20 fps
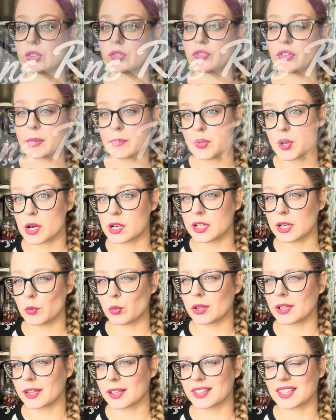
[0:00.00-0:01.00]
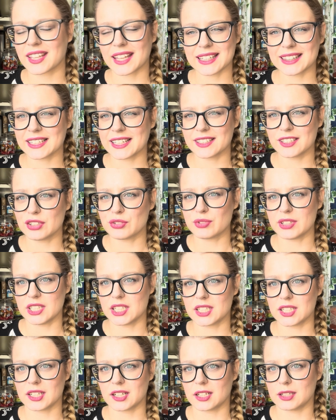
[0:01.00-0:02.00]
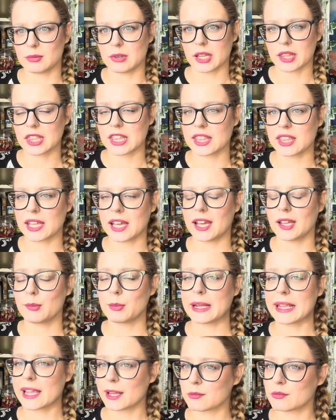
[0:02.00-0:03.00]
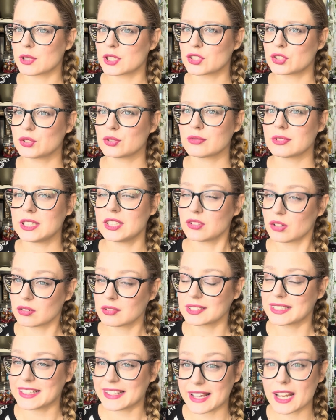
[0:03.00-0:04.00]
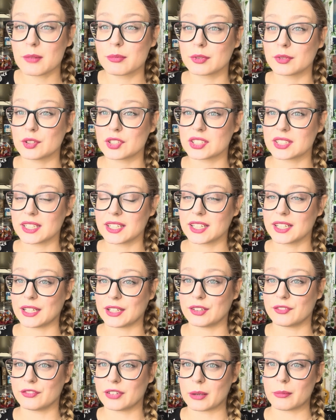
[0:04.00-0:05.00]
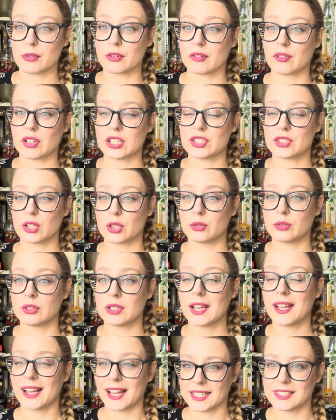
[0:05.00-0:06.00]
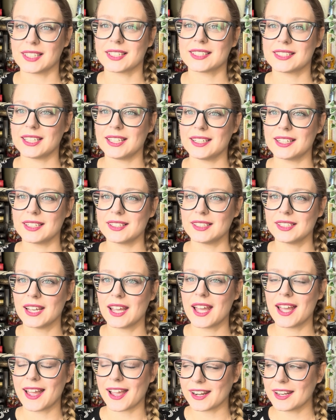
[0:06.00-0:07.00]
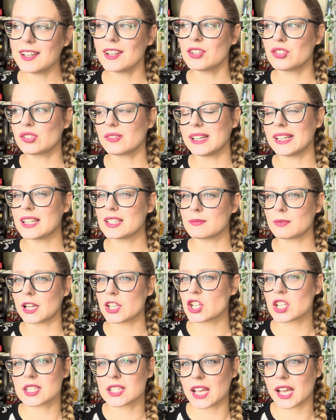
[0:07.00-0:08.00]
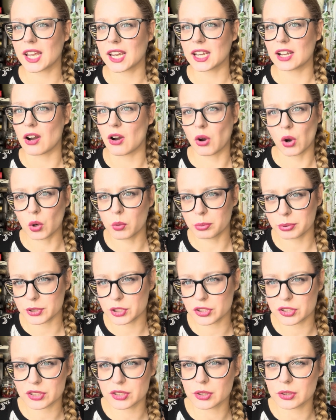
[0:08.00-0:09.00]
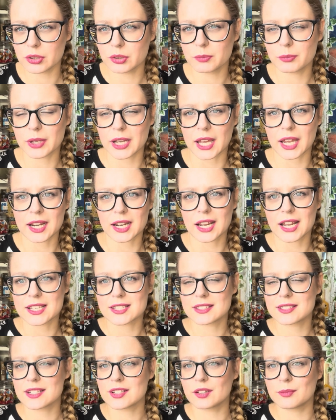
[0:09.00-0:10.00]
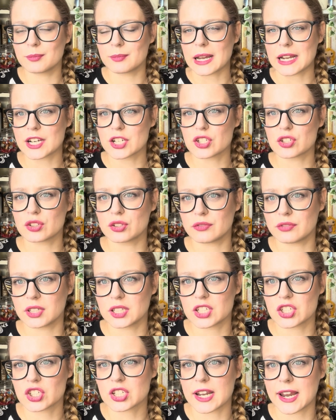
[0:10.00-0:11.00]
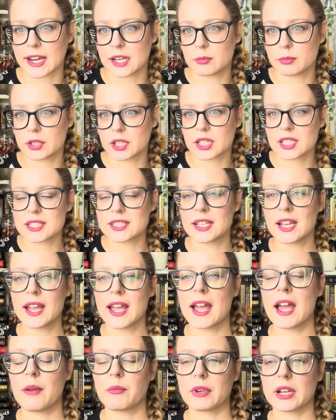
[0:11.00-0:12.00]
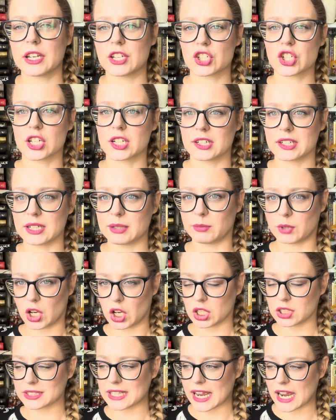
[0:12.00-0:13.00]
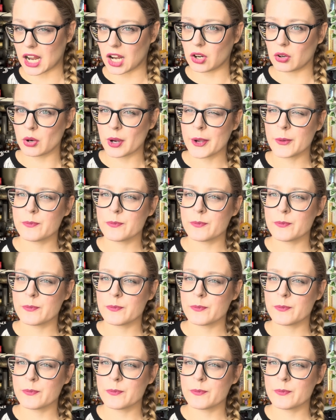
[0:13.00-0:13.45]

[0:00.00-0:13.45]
February was Cat Lady Readathon month and my aim was to read only cat books in February, so I succeeded. I didn't read as much as I hoped to do, but I still managed to finish 8 books. I'm gonna share them all now.